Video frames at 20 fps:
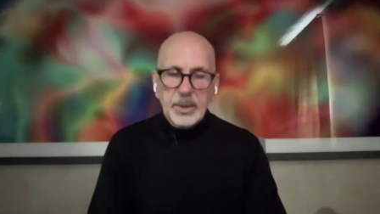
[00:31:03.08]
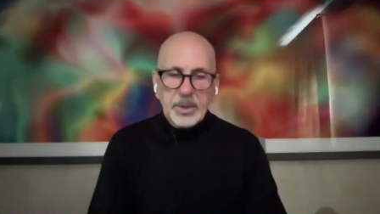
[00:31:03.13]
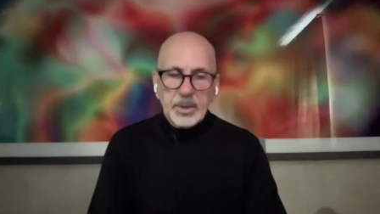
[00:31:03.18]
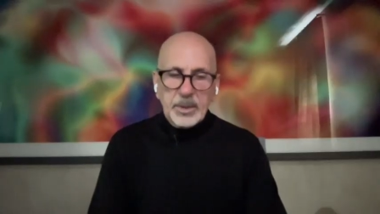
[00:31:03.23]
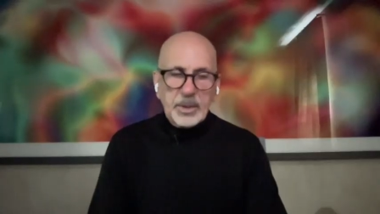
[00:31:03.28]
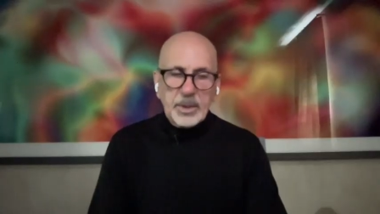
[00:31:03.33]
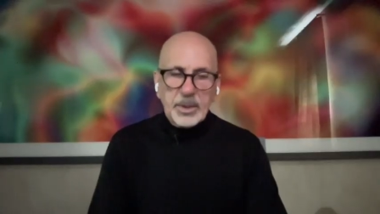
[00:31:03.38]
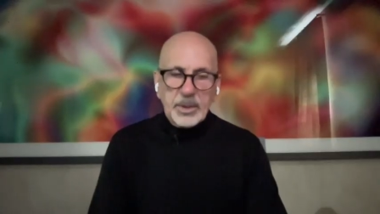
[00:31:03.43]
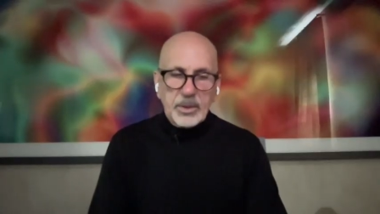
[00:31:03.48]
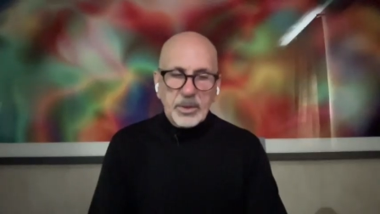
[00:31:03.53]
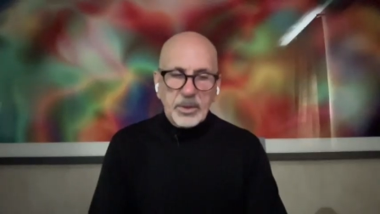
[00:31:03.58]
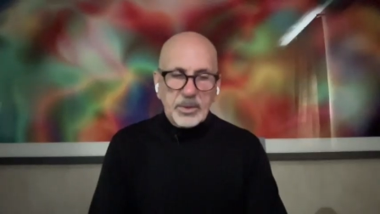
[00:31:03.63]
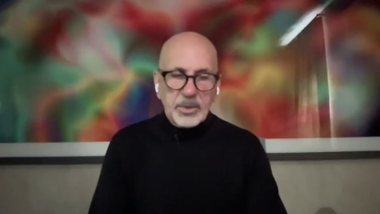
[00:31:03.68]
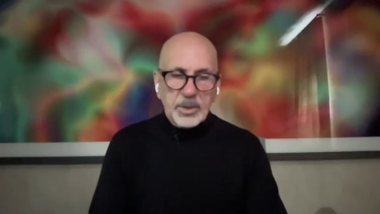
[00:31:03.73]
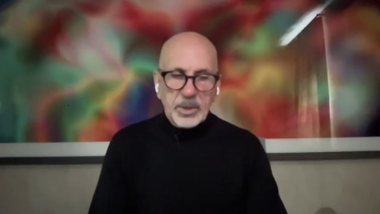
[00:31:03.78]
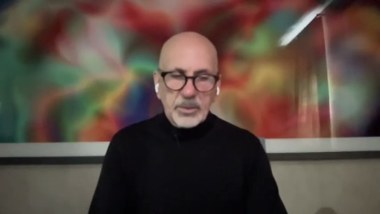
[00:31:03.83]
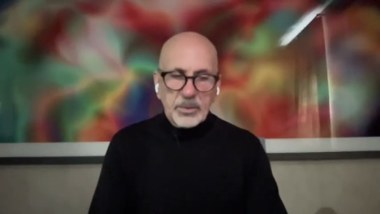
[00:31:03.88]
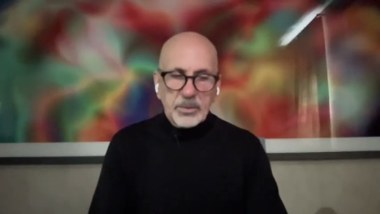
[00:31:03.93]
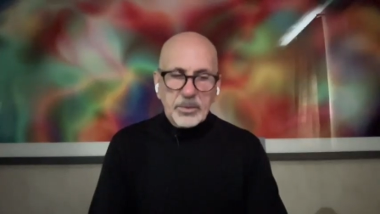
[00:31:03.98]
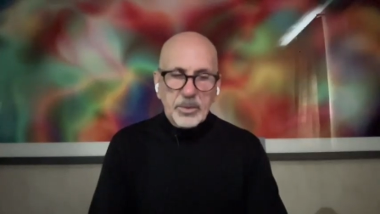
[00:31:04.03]
I think it all
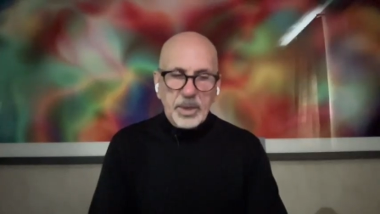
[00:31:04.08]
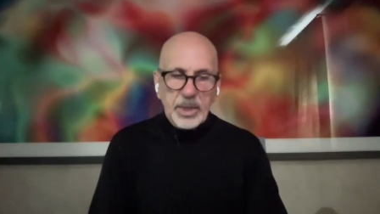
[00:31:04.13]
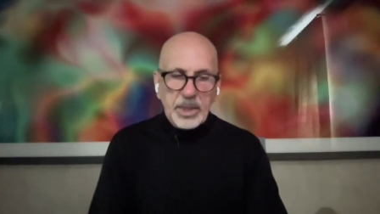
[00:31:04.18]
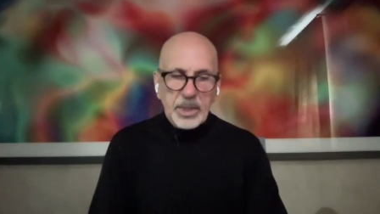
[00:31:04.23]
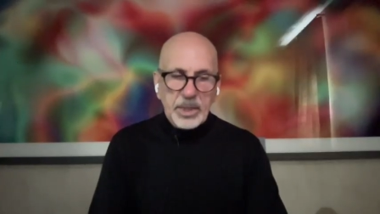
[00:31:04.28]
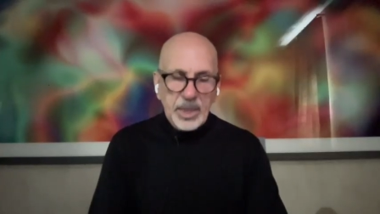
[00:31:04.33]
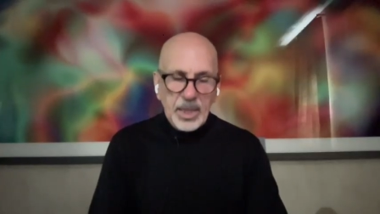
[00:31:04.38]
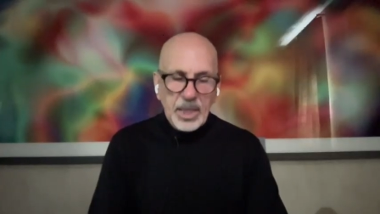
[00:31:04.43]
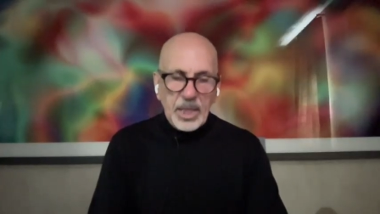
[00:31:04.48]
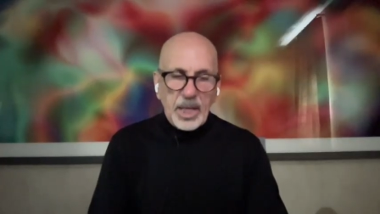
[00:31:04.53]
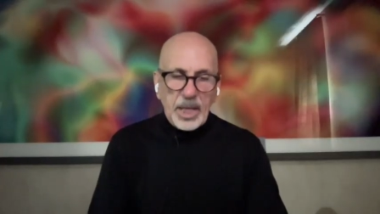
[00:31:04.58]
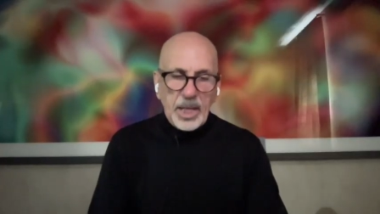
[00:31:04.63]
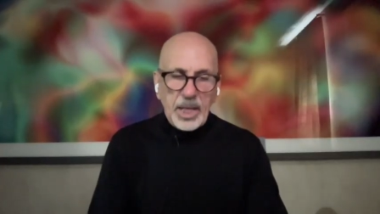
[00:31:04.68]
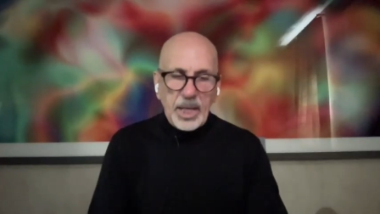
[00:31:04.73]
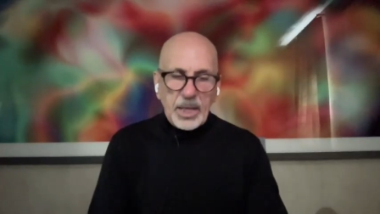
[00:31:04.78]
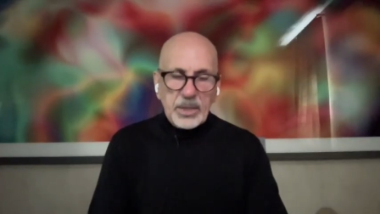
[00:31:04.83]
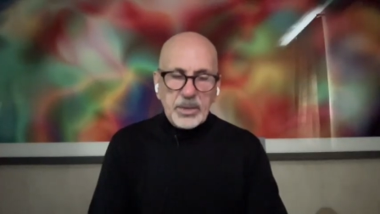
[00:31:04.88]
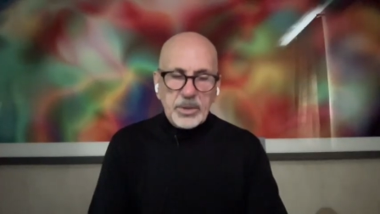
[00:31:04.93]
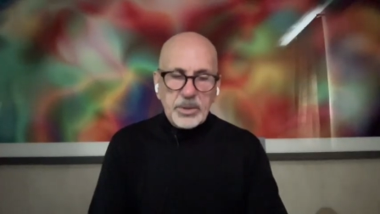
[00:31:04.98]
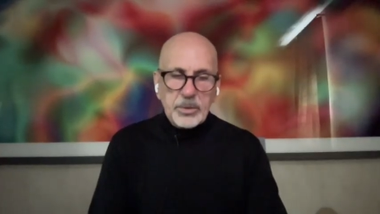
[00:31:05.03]
sounds great.
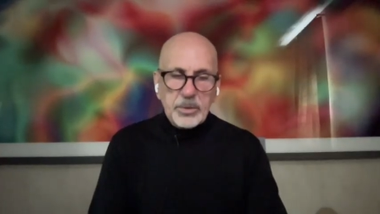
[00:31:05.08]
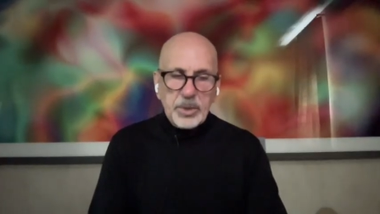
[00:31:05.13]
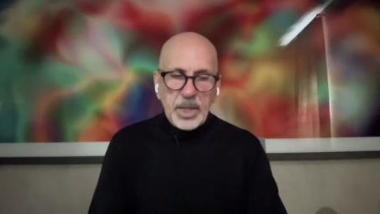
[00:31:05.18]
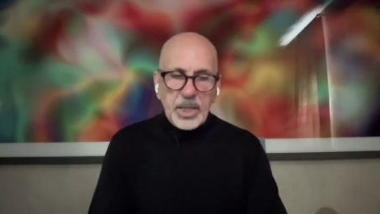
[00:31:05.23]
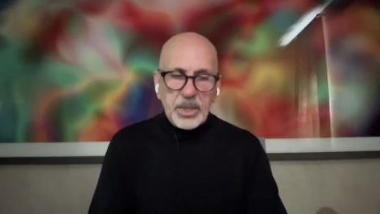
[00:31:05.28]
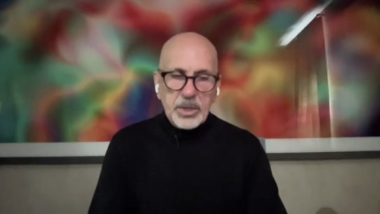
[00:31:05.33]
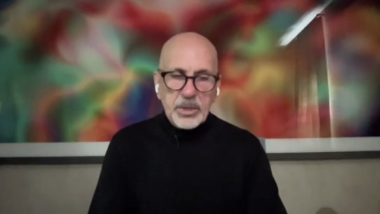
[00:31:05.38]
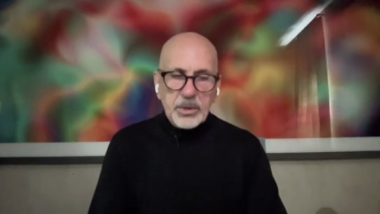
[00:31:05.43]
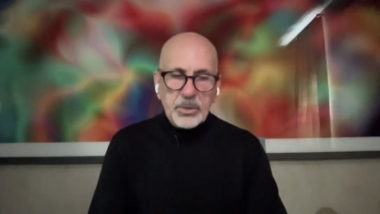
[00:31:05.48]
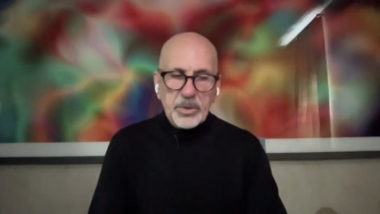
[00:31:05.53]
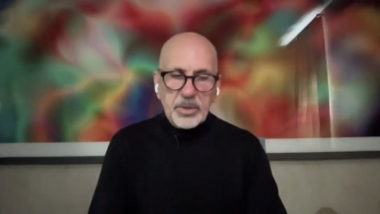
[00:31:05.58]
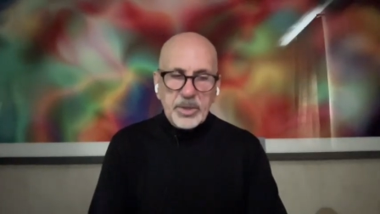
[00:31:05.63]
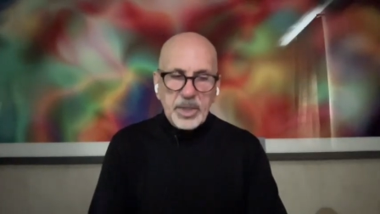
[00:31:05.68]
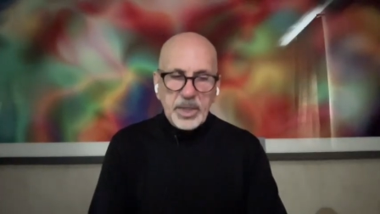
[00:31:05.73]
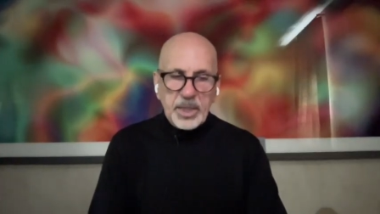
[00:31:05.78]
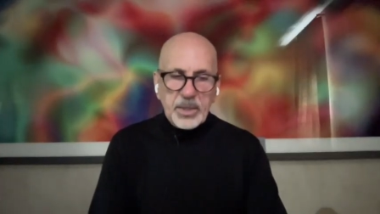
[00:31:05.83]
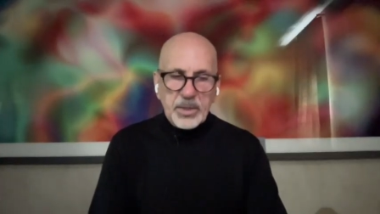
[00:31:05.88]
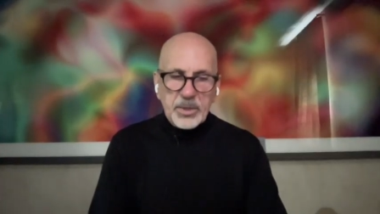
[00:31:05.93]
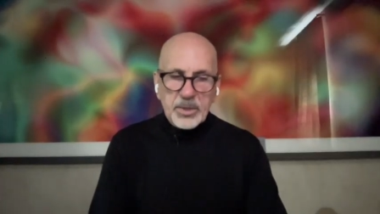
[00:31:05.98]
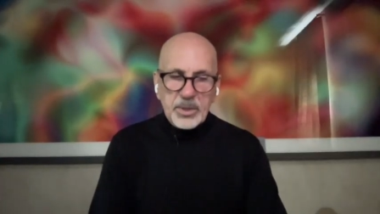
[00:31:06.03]
I do
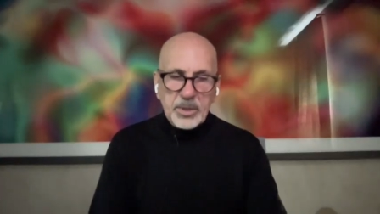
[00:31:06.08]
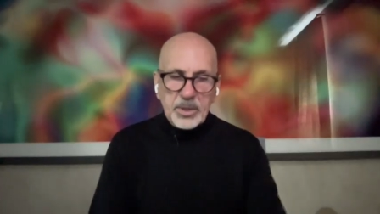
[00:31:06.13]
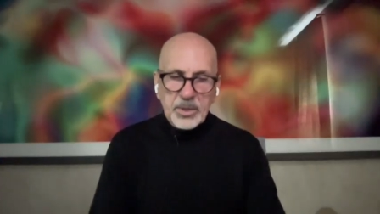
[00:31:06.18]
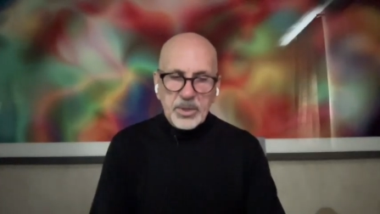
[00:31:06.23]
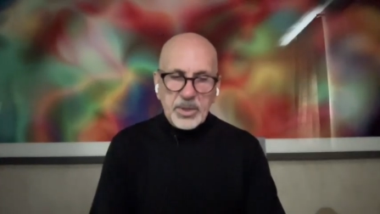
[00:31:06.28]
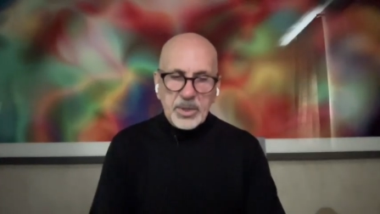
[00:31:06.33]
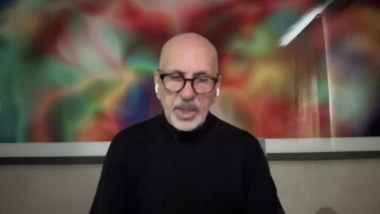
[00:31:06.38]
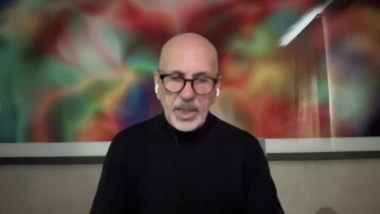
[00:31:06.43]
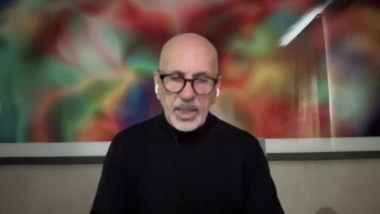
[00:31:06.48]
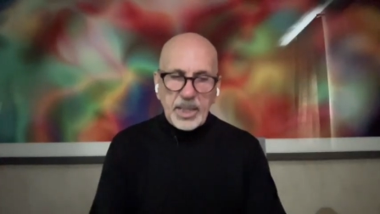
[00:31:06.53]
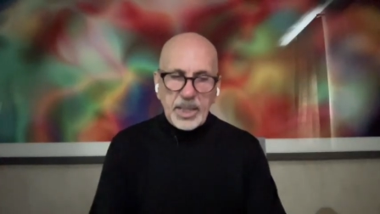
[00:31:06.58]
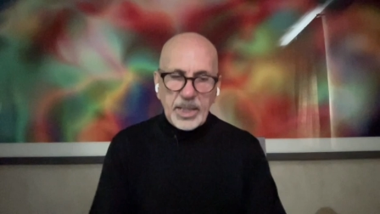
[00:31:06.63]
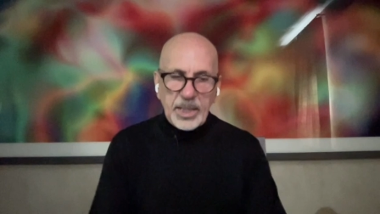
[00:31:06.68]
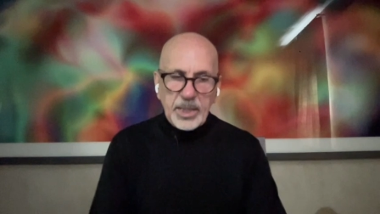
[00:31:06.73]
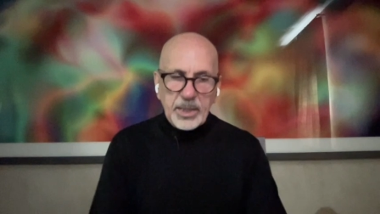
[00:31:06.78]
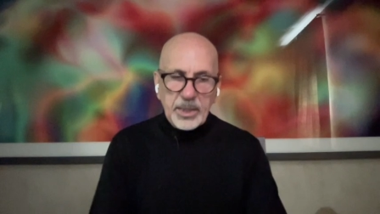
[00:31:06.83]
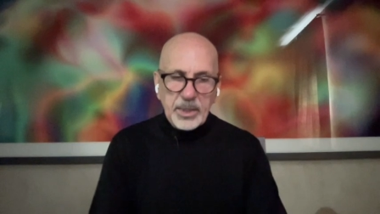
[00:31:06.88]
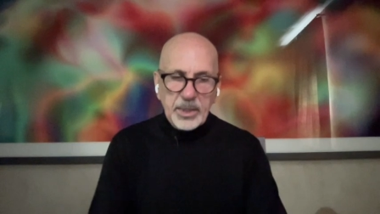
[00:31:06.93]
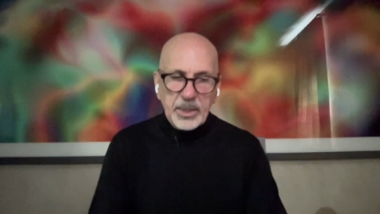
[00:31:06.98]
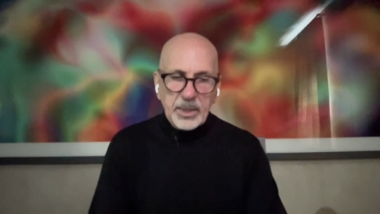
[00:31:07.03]
think, as an aside,